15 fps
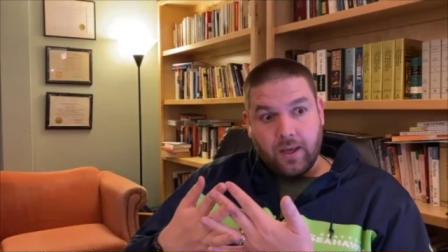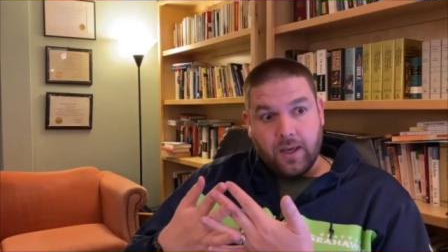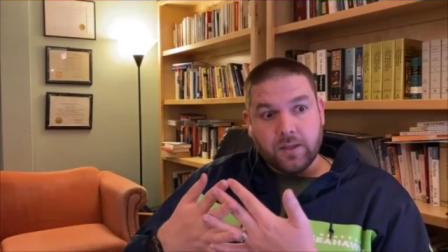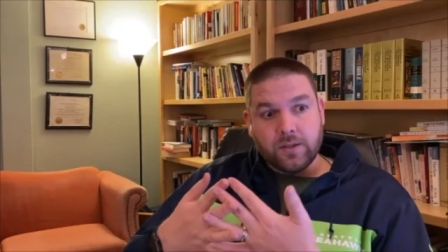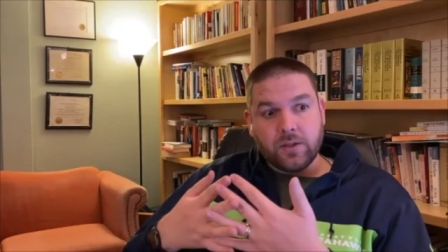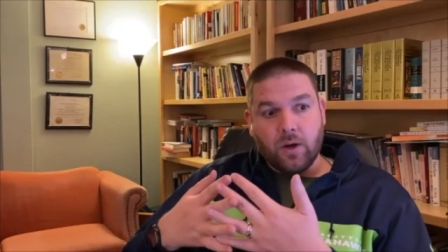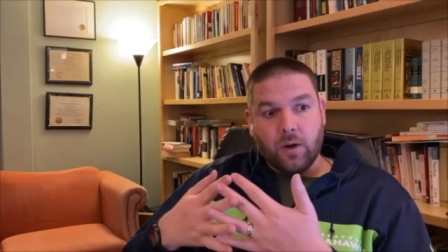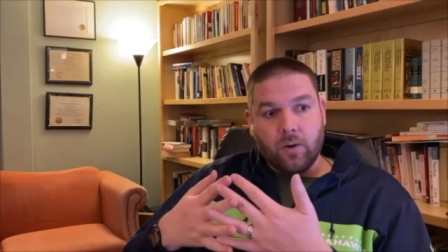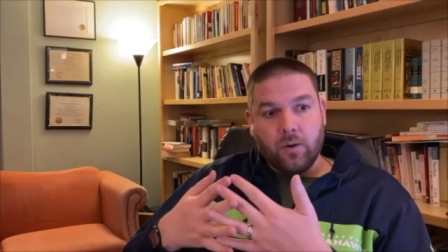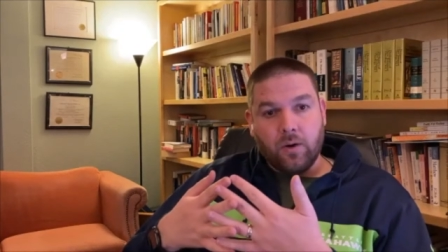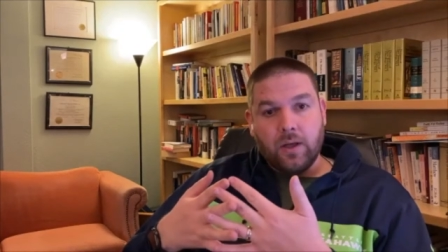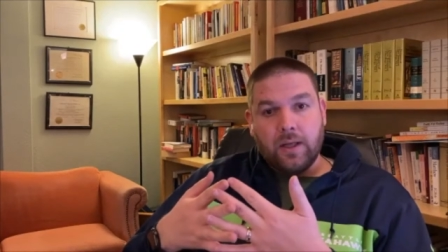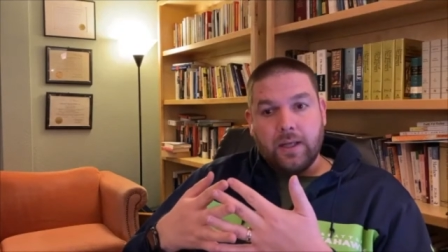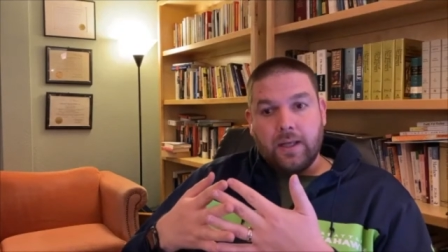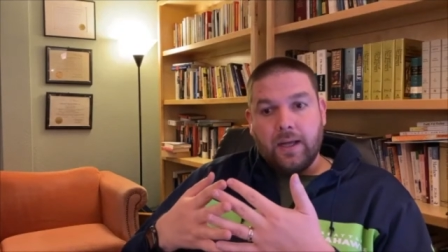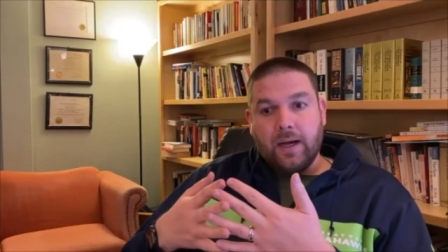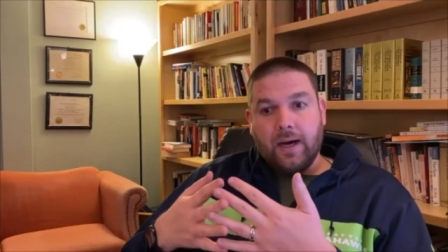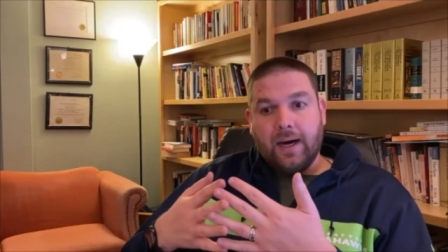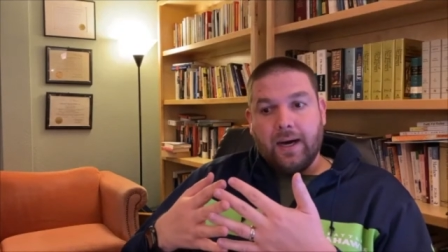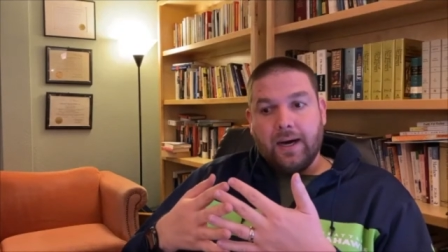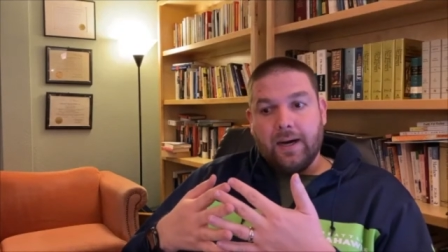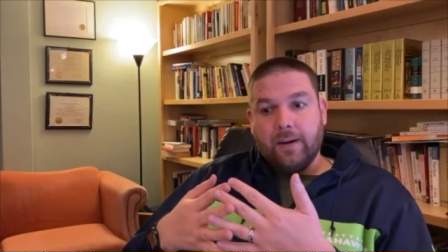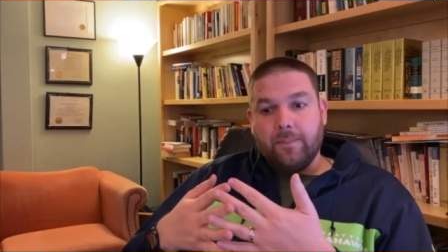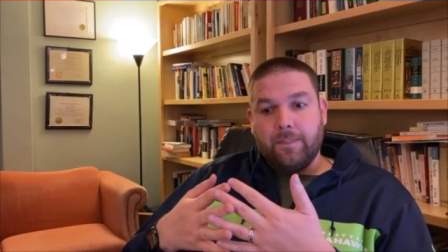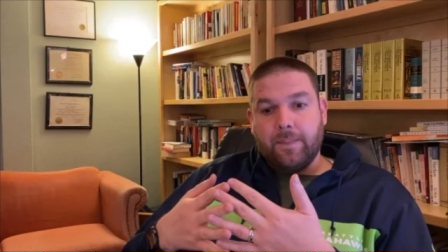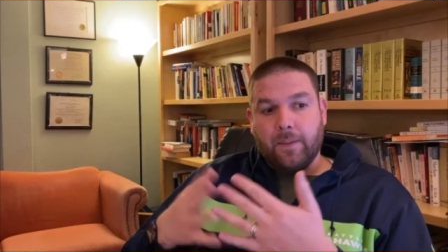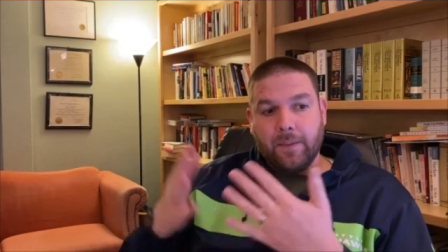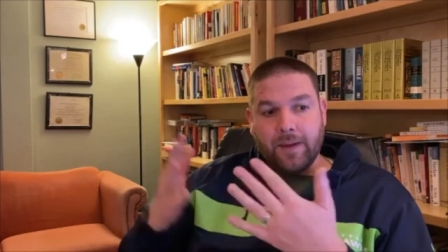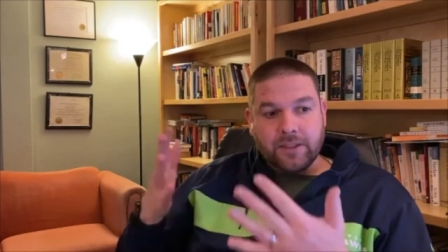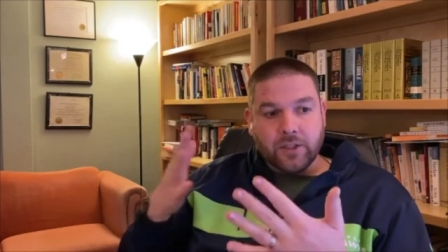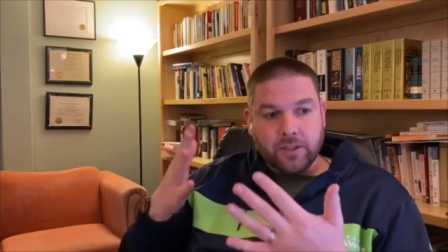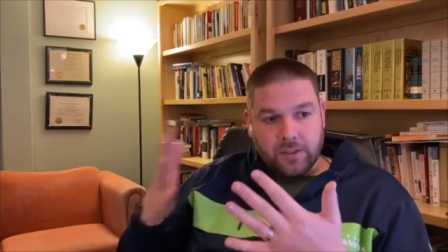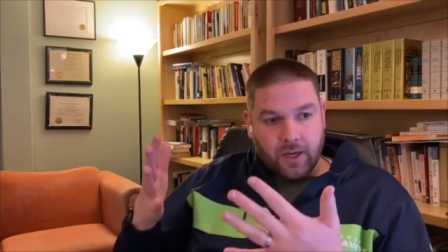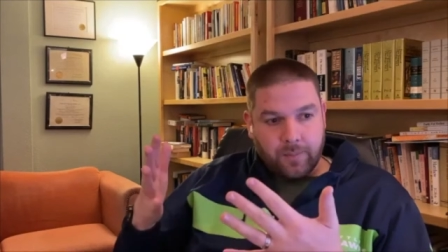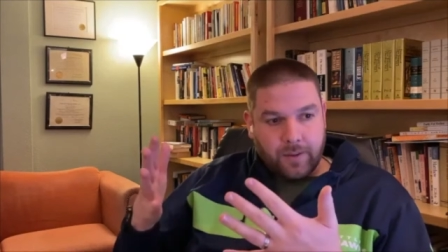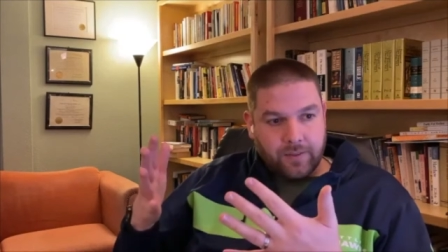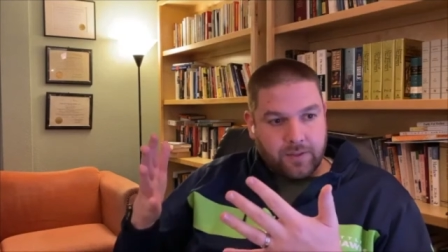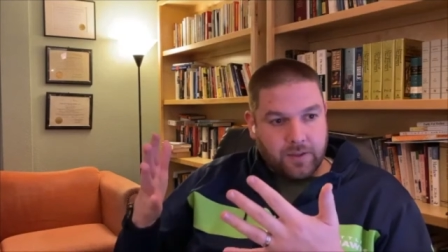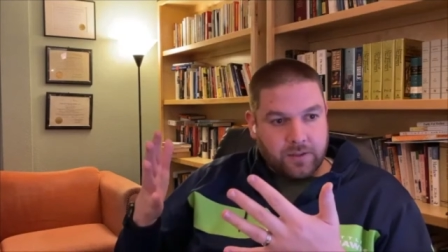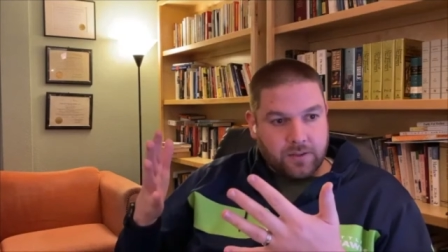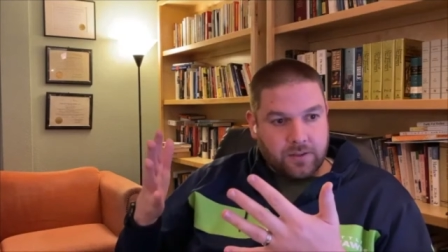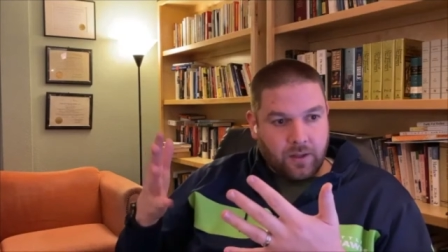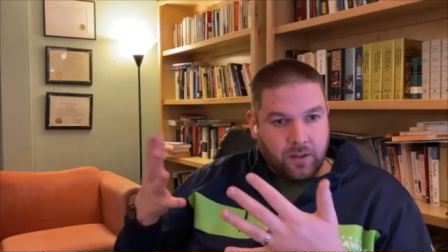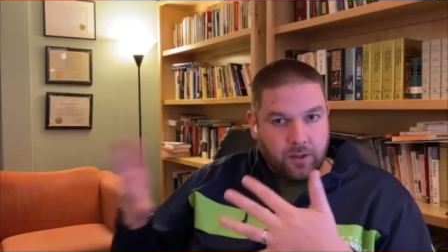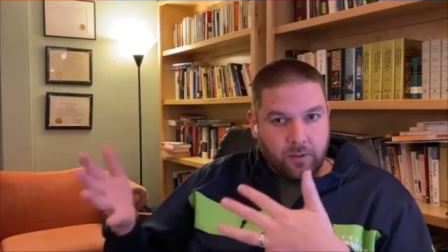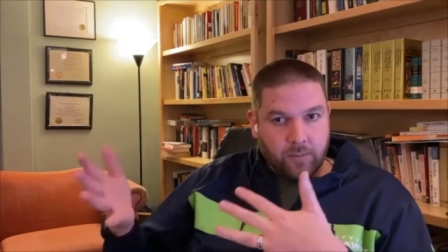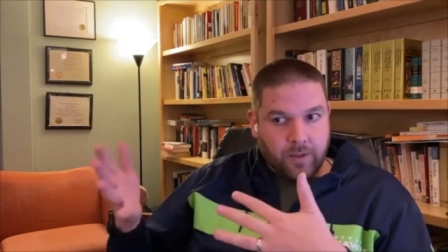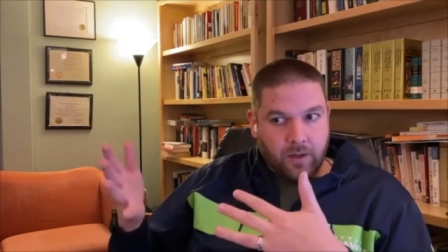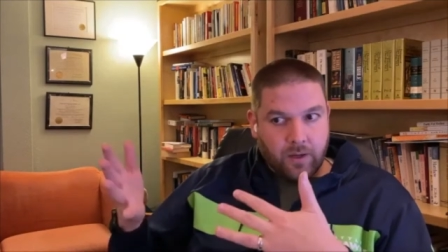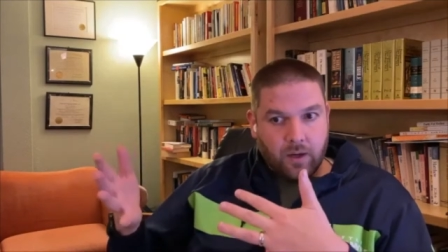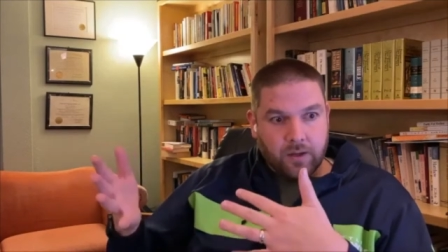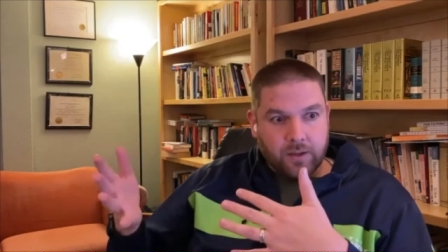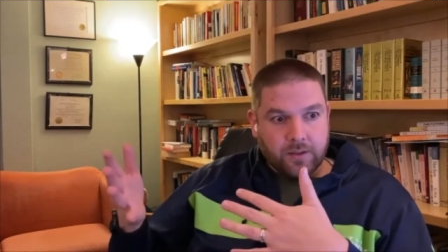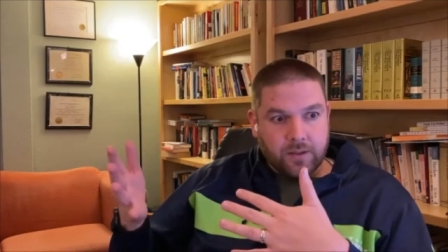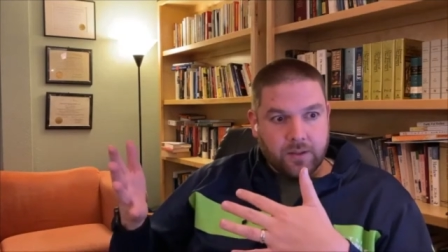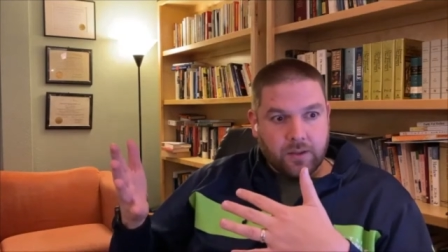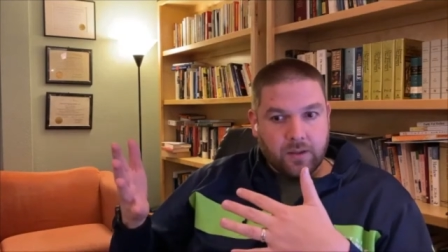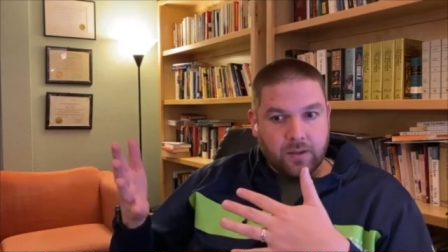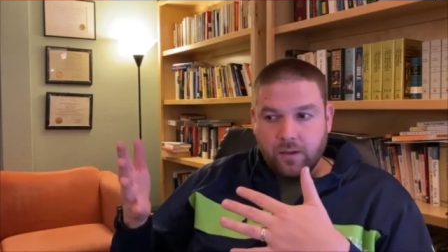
And so, um, I'm actually going to talk about this a little bit on